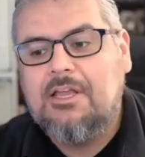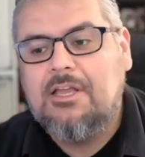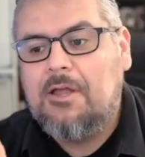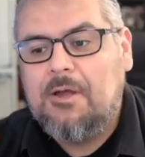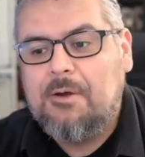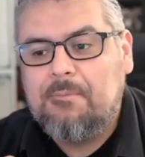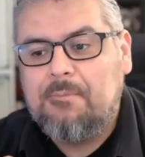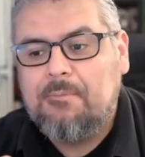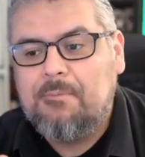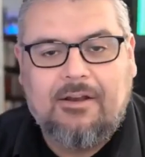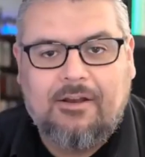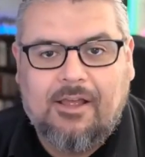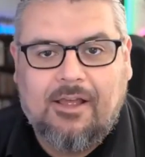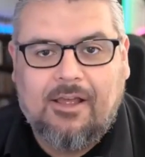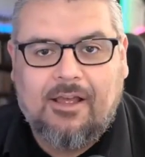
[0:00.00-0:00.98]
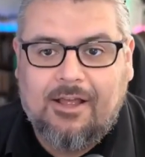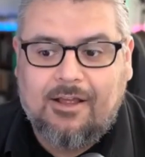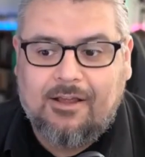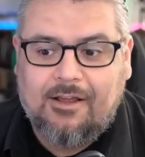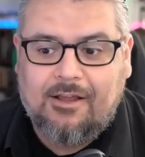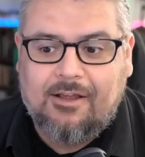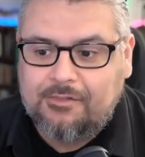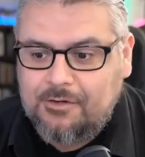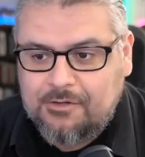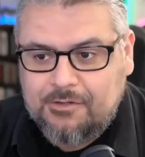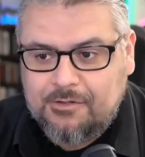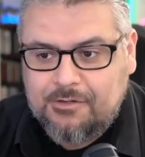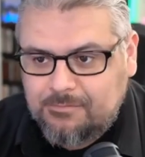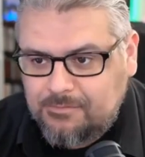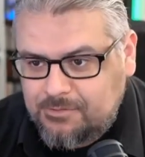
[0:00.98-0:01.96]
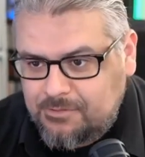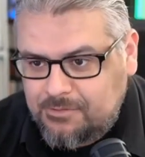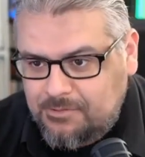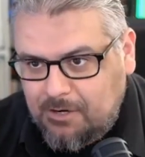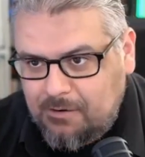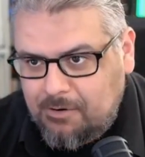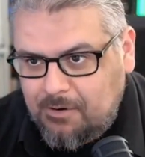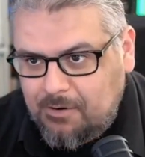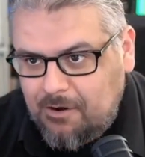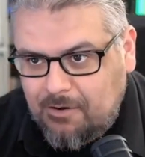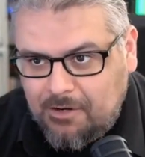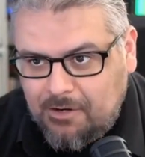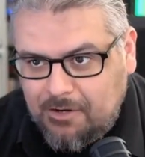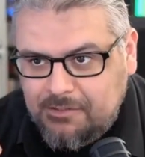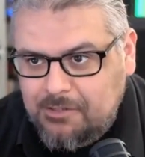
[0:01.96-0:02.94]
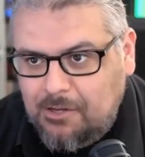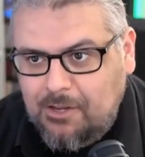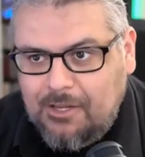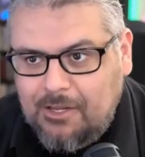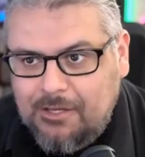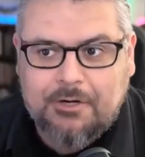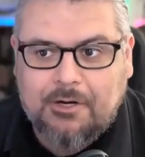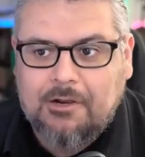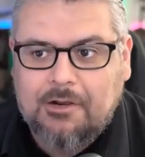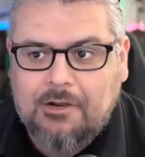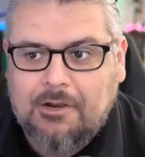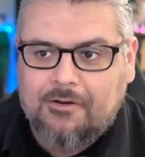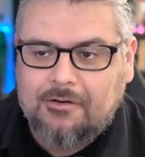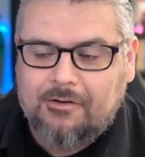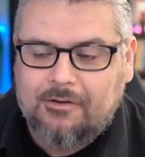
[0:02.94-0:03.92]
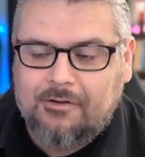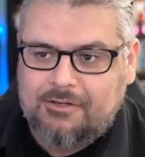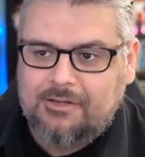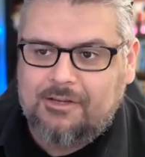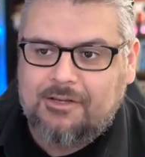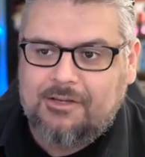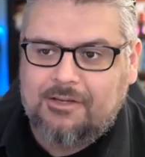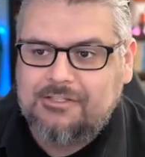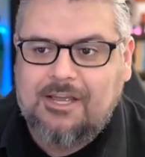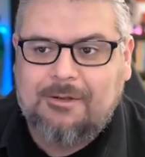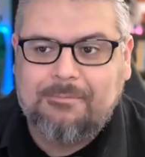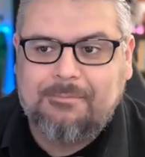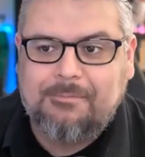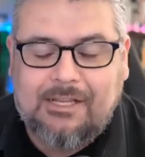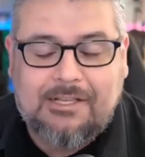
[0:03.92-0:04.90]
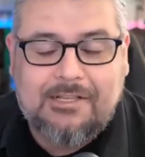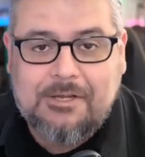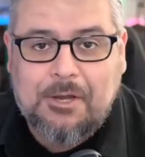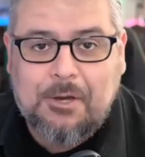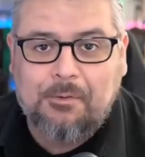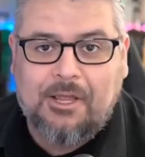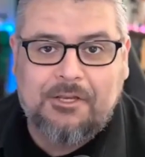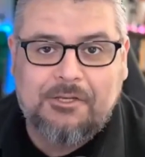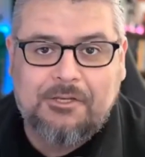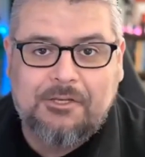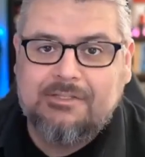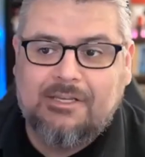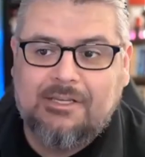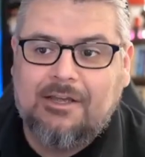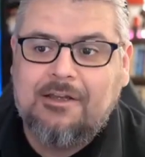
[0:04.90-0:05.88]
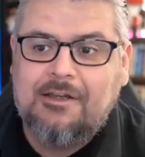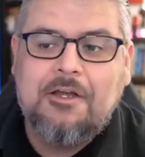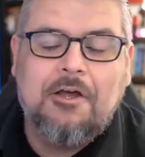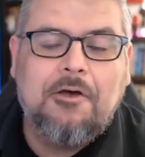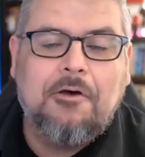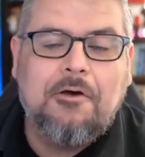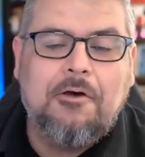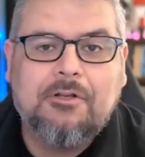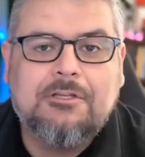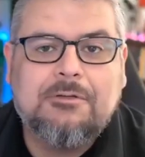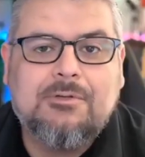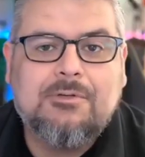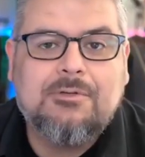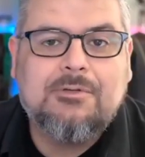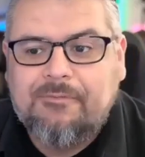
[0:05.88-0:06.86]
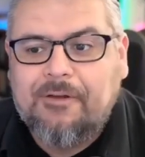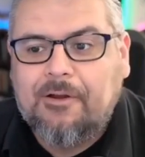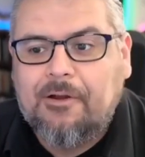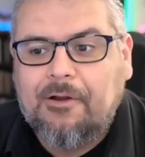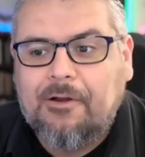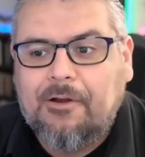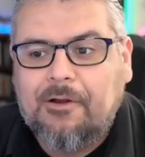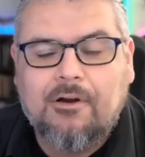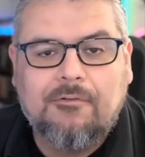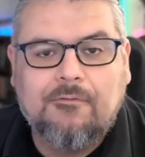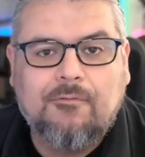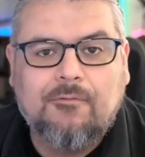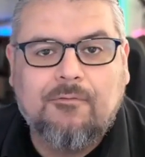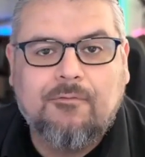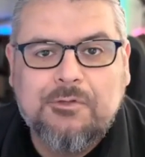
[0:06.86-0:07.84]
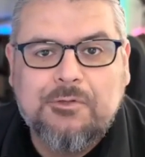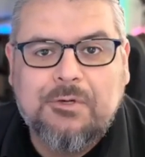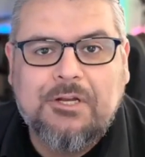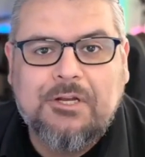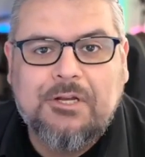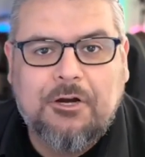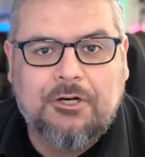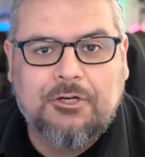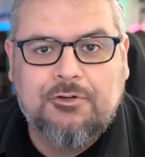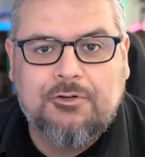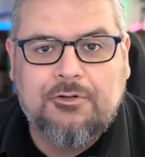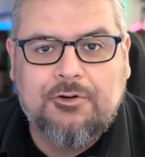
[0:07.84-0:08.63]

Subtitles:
but there's somebody right here. I just saw Andrea Clark. She typed in, "Let's go." Andrea is a multiple 6-figure earner and former student here at Attraction